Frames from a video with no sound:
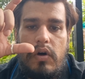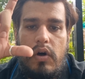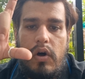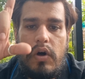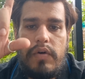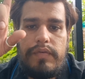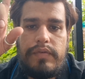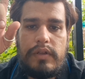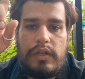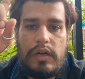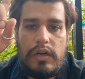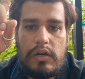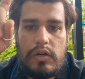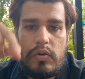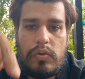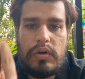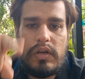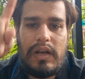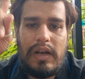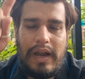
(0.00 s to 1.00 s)
of the
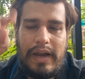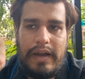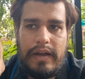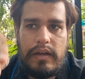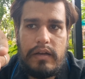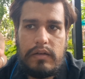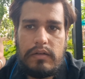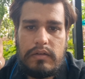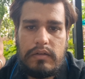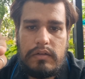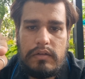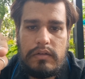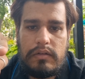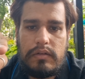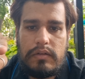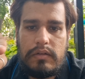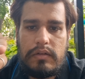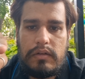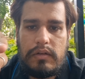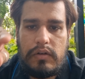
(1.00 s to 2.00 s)
total height,
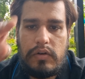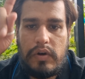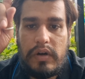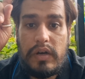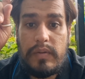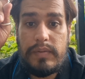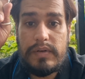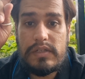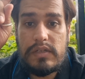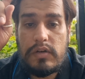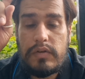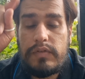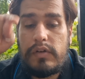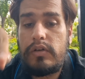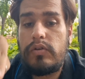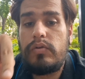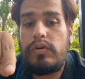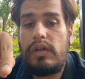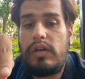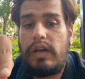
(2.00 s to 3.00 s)
20% of the
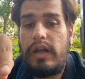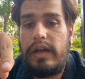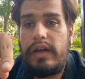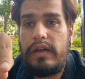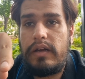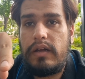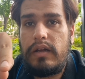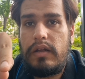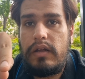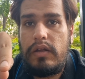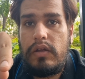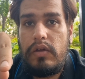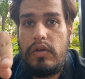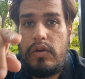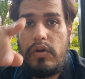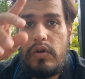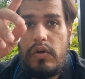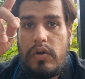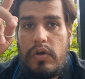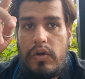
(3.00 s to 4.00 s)
total height,
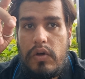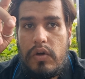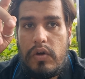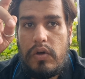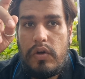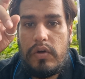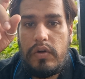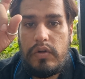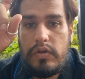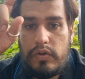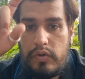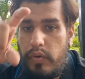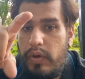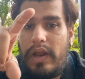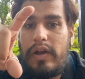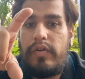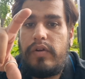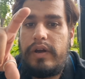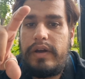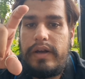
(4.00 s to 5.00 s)
you
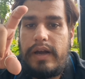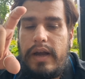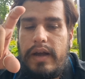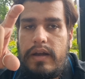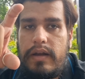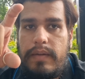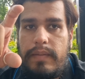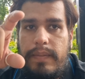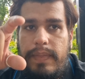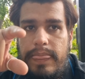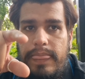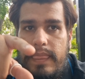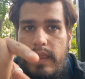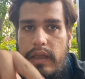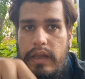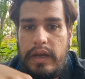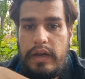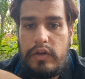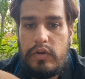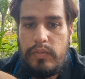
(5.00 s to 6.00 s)
calculate that,
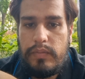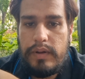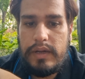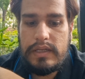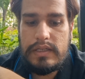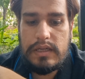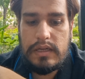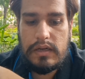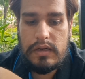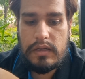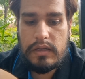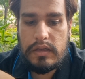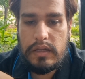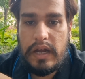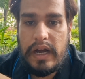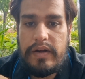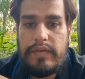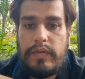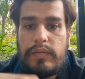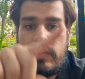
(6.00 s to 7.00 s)
and you measure the
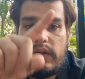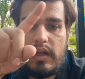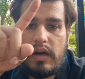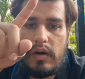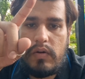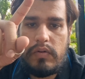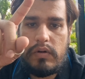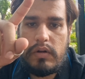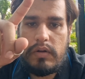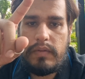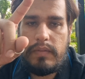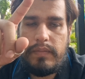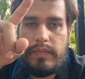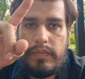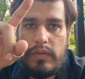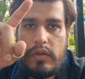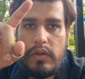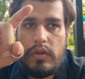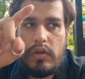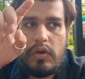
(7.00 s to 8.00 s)
height from the ground,
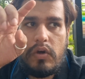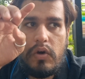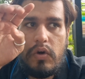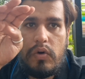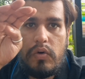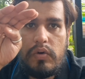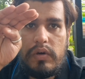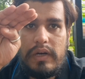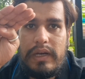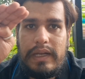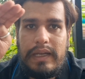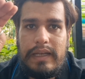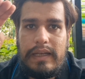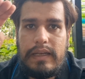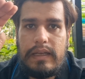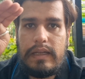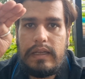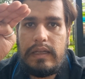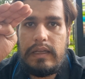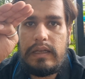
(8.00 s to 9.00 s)
only
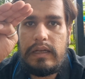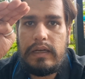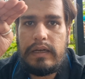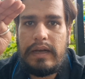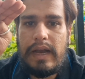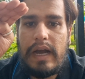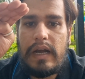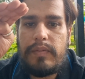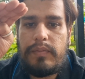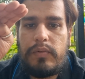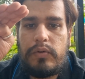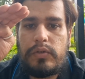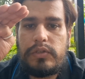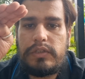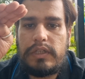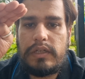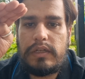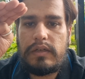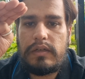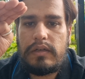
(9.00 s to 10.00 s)
that
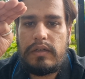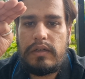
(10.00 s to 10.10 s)
portion